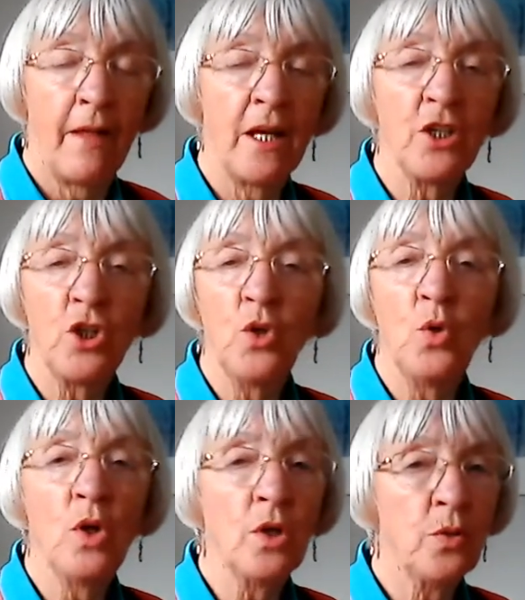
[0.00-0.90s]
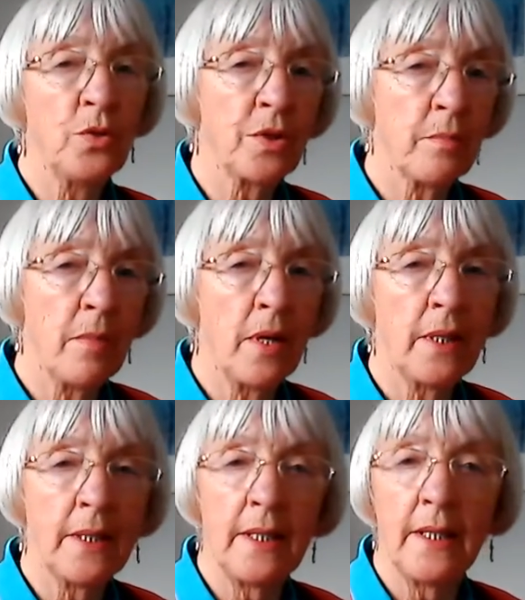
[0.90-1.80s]
then you lose the
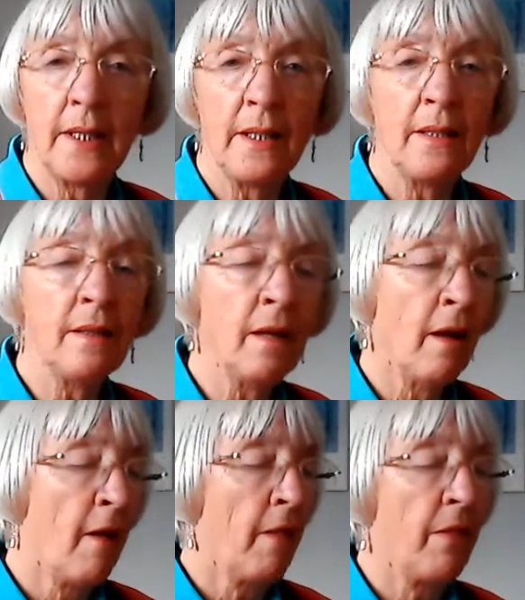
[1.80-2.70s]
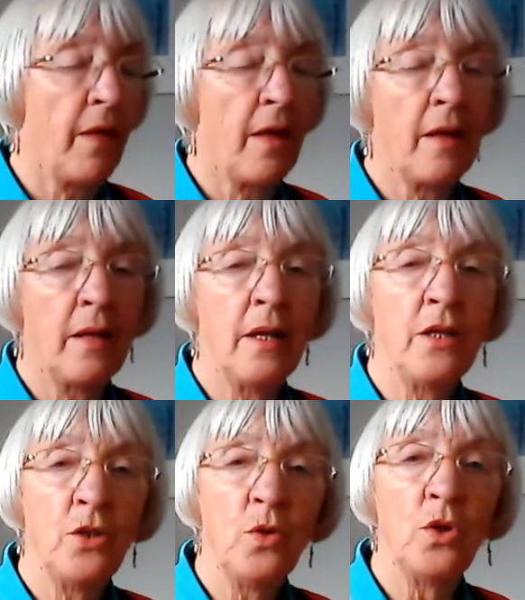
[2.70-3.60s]
money,
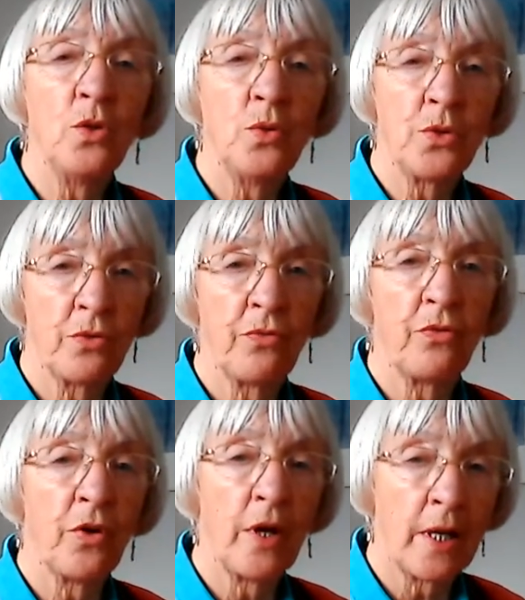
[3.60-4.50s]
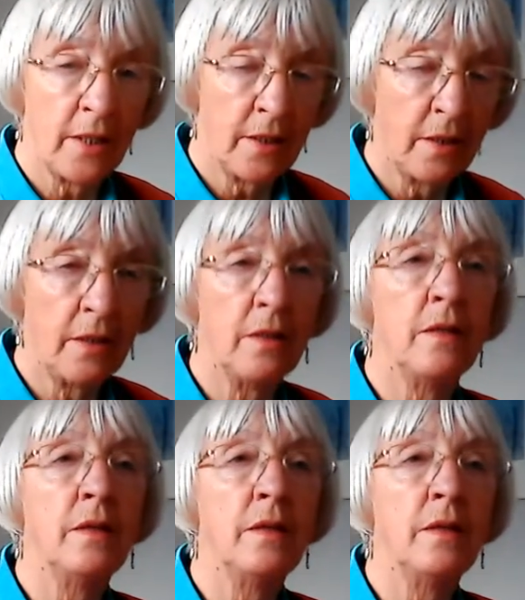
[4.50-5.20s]
then you lose the friend.